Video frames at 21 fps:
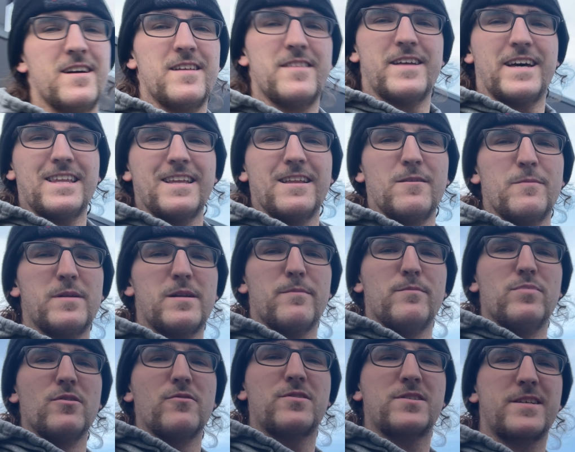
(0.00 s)
that little bit
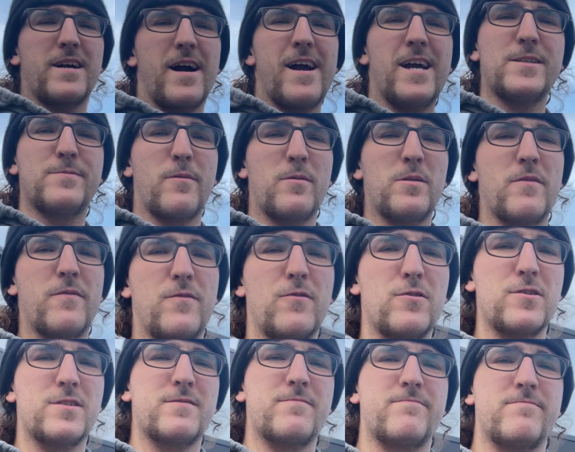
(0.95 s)
of blue sky is probably the
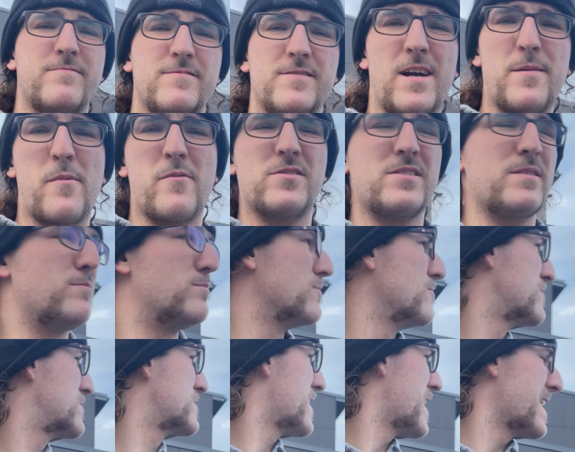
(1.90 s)
first time I've seen
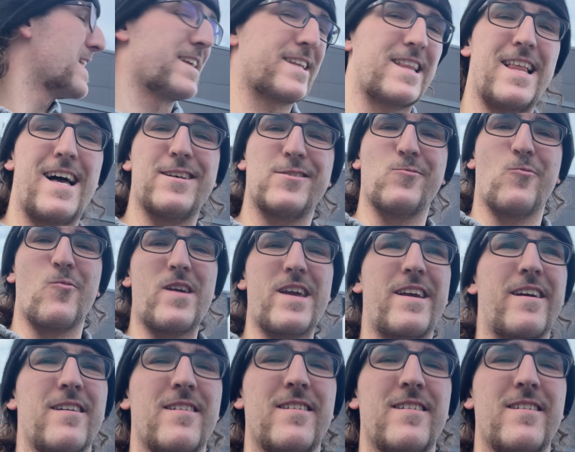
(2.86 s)
blue sky in like the last week.